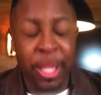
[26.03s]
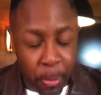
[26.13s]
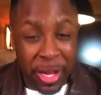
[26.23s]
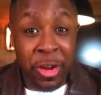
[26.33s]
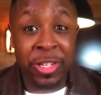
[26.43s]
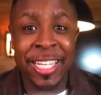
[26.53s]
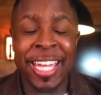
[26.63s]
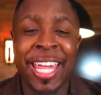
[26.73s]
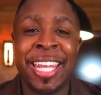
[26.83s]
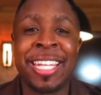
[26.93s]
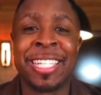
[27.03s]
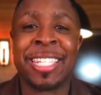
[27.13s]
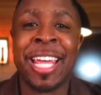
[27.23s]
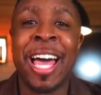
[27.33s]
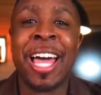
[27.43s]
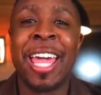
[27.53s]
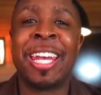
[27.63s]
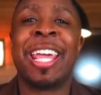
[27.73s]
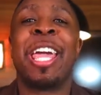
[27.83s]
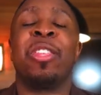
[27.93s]
the piercing in his
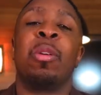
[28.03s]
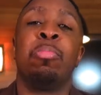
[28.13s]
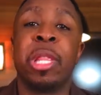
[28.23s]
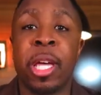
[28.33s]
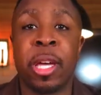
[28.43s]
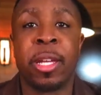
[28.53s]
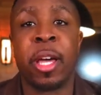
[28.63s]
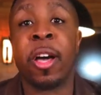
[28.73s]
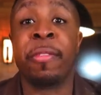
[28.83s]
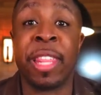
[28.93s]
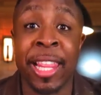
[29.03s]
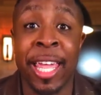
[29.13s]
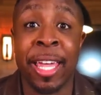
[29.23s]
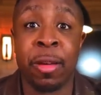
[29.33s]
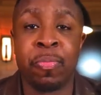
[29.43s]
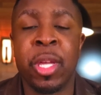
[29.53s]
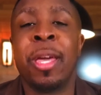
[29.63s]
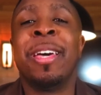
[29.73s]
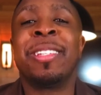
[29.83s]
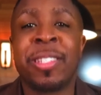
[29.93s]
side, and the blood of the Lamb.
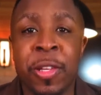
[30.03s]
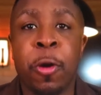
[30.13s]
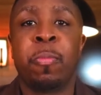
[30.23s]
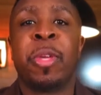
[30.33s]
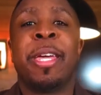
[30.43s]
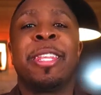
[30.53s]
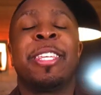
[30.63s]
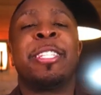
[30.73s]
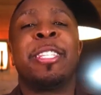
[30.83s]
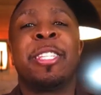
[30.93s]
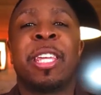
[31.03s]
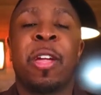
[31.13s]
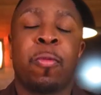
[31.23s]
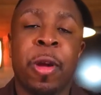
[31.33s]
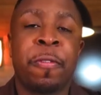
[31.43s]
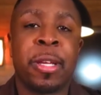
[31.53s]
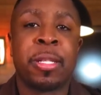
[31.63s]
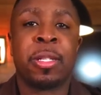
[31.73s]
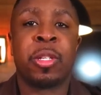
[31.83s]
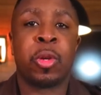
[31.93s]
So this is a
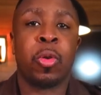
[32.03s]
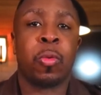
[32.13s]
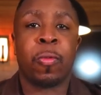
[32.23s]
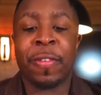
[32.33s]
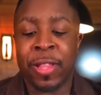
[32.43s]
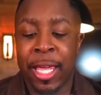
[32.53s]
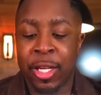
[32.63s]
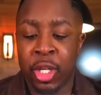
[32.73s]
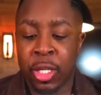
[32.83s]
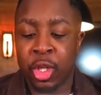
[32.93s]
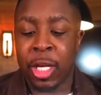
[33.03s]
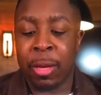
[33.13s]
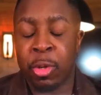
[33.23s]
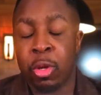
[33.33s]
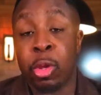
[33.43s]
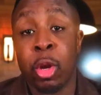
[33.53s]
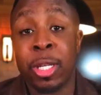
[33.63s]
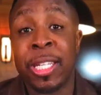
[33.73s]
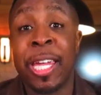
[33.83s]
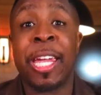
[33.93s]
reference to Revelation chapter
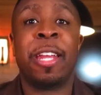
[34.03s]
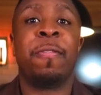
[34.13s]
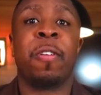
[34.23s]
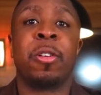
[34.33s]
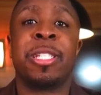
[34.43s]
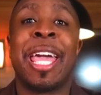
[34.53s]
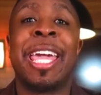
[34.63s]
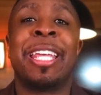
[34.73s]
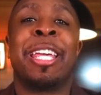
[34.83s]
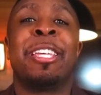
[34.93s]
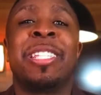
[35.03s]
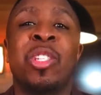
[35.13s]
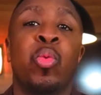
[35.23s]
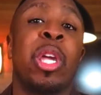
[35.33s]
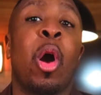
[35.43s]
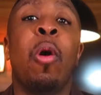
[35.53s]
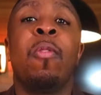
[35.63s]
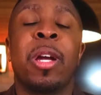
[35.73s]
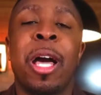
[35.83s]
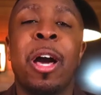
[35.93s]
13, verse 8. It says, we
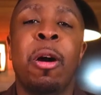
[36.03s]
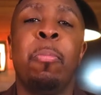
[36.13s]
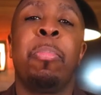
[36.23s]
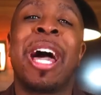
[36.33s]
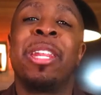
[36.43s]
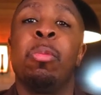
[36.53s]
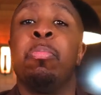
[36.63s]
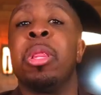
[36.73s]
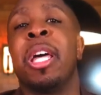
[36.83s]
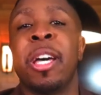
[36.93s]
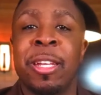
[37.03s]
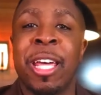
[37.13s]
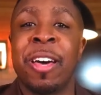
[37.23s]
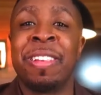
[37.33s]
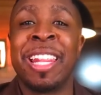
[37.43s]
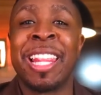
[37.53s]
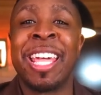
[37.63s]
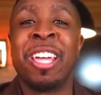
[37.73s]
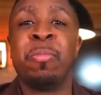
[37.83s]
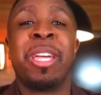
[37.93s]
overcome by the blood of the
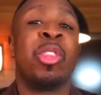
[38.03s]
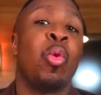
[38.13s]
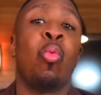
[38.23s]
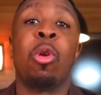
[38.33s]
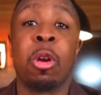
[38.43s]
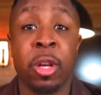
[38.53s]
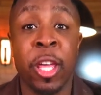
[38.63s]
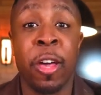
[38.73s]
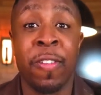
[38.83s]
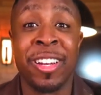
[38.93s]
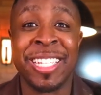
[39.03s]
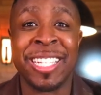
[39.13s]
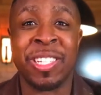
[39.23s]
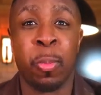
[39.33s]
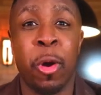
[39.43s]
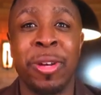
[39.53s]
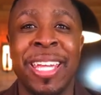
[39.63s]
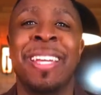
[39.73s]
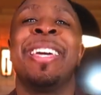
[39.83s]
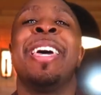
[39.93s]
Lamb and the word of our
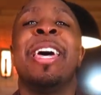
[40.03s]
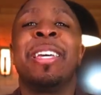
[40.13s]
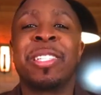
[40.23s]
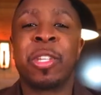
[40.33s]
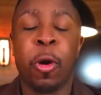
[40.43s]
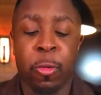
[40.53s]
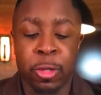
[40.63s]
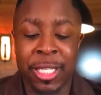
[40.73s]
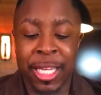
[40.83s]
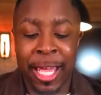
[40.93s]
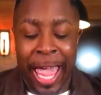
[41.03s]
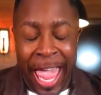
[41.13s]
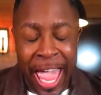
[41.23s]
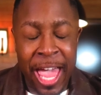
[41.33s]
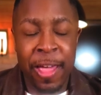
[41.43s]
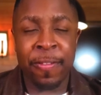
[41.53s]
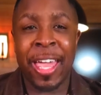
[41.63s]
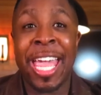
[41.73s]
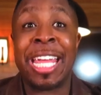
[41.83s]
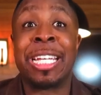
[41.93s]
testimony. So to
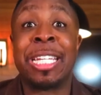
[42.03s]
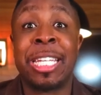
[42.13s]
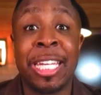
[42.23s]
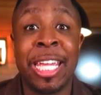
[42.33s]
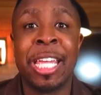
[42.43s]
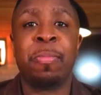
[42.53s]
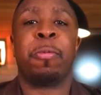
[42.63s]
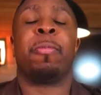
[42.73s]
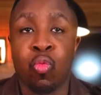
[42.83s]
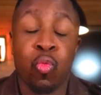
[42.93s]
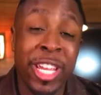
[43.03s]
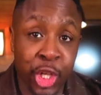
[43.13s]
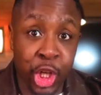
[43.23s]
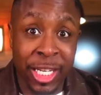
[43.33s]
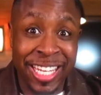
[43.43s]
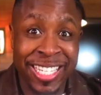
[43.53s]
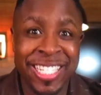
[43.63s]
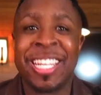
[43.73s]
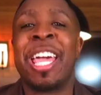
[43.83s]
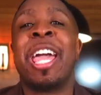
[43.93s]
have a deep
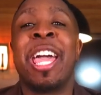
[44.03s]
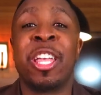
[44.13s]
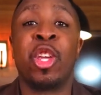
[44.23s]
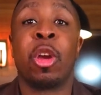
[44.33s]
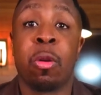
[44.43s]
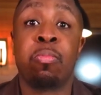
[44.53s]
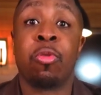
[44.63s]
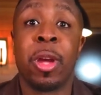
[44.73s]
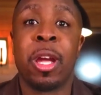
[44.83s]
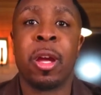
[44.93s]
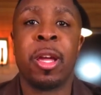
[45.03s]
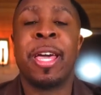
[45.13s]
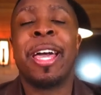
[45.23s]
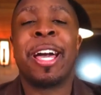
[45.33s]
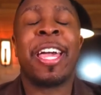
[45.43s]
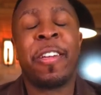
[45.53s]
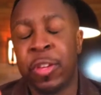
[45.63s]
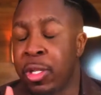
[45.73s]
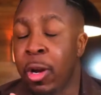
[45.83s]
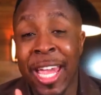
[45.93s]
richness in your prayer,
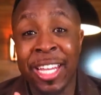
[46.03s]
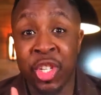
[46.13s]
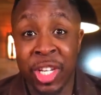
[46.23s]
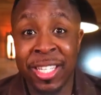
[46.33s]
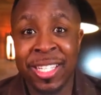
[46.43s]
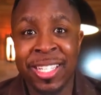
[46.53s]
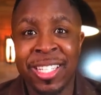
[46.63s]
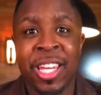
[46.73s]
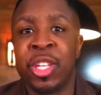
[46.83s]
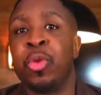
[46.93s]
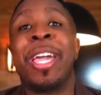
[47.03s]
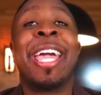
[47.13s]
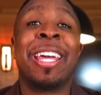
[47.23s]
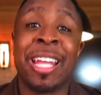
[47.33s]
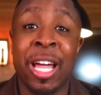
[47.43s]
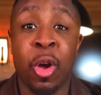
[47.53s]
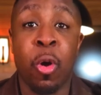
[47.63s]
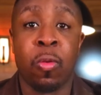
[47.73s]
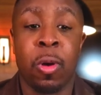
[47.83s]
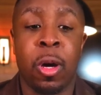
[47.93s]
if you start at Jesus, you cannot
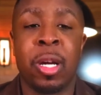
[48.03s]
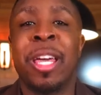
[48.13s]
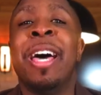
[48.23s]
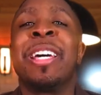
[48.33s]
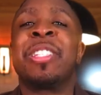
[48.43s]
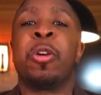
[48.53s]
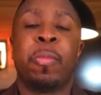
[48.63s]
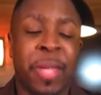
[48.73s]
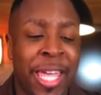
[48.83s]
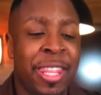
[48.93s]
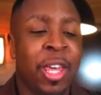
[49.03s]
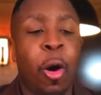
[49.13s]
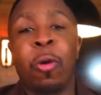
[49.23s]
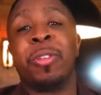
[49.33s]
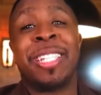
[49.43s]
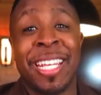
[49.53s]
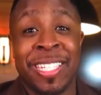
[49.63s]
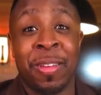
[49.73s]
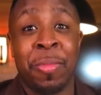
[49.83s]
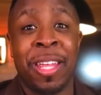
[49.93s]
go wrong. So in the Old
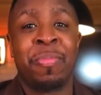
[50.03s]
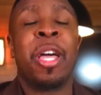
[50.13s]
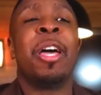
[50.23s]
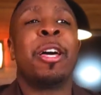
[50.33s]
Testament,